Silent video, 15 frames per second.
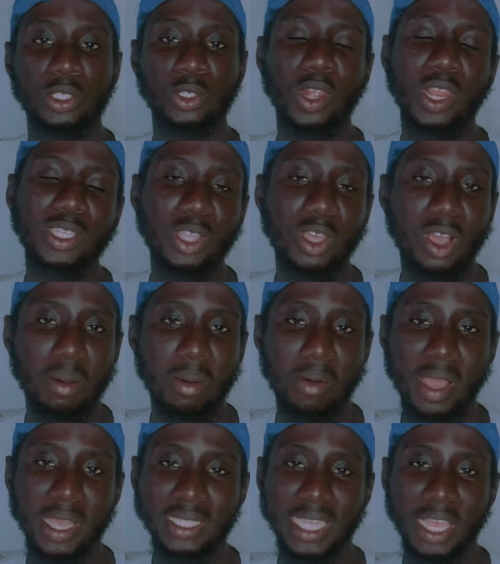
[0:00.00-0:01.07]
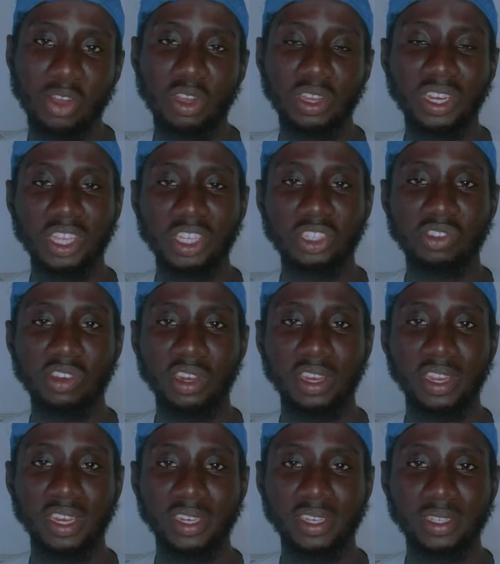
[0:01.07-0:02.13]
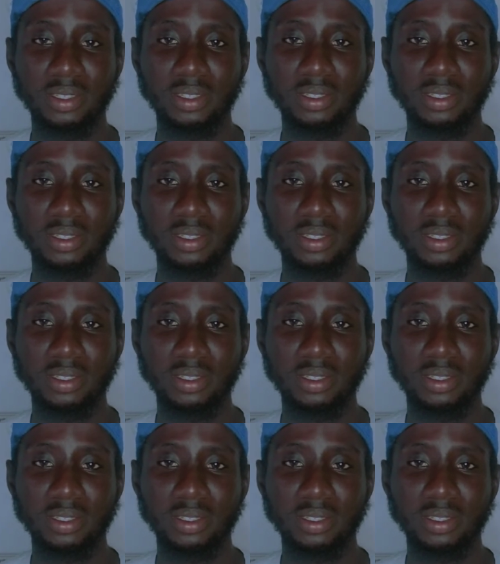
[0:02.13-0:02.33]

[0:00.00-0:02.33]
So let's talk about why Sarkodie is trending.